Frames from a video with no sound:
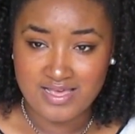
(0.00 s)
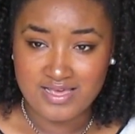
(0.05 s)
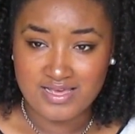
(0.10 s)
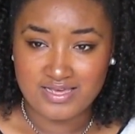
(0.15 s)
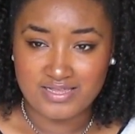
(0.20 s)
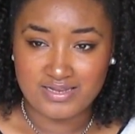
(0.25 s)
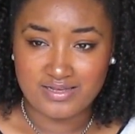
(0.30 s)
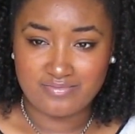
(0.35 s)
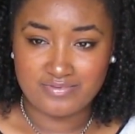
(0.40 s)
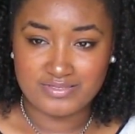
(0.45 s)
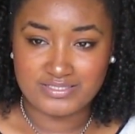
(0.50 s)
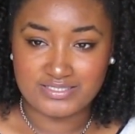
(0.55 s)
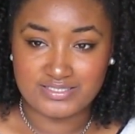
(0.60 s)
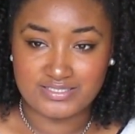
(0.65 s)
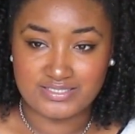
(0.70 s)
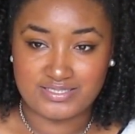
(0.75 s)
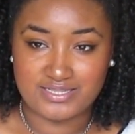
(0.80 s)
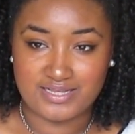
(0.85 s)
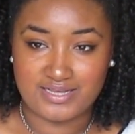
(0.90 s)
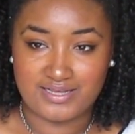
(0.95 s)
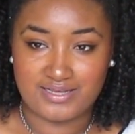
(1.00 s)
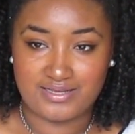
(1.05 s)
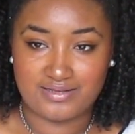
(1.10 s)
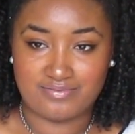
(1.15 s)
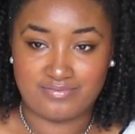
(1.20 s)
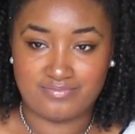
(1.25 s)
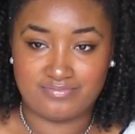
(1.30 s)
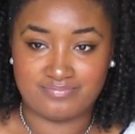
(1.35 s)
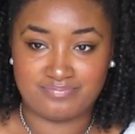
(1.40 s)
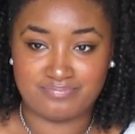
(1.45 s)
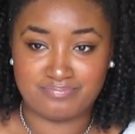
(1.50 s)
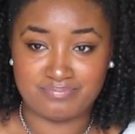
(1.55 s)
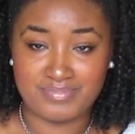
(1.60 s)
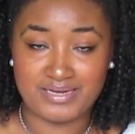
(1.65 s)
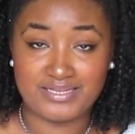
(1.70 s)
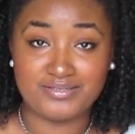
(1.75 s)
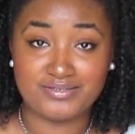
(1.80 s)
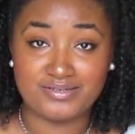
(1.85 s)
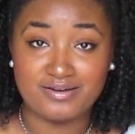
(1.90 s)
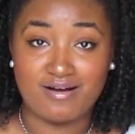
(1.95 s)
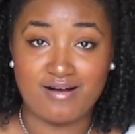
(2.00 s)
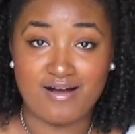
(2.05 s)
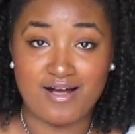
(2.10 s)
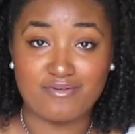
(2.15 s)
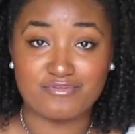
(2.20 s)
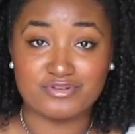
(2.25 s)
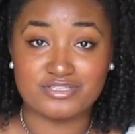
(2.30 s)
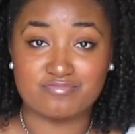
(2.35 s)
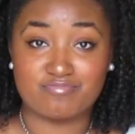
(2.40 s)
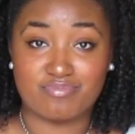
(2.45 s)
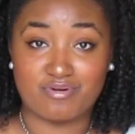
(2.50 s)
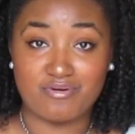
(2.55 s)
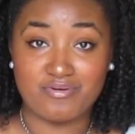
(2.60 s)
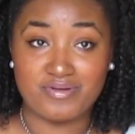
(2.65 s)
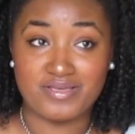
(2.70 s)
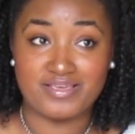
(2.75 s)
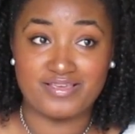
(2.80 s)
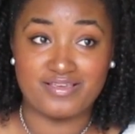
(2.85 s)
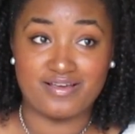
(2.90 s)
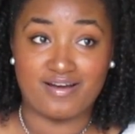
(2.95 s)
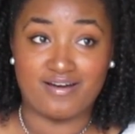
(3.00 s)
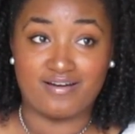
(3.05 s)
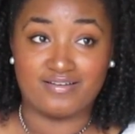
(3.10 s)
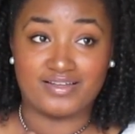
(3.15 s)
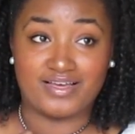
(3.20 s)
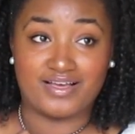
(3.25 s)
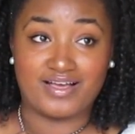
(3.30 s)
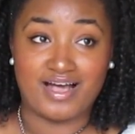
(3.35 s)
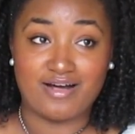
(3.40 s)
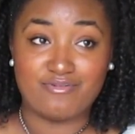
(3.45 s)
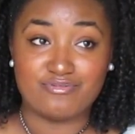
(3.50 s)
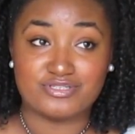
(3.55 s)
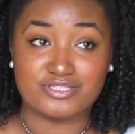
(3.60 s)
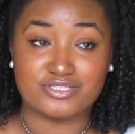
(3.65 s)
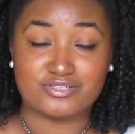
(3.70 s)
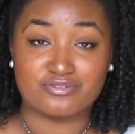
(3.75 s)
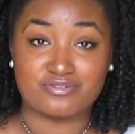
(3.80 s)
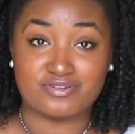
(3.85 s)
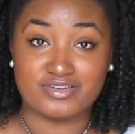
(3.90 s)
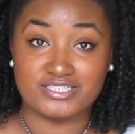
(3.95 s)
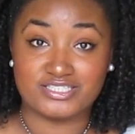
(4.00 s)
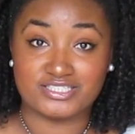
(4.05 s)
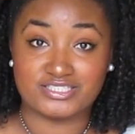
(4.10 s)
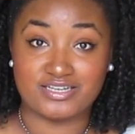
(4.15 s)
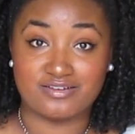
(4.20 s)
And I was just like, my little heart was broken, y'all. Like, I was crushed.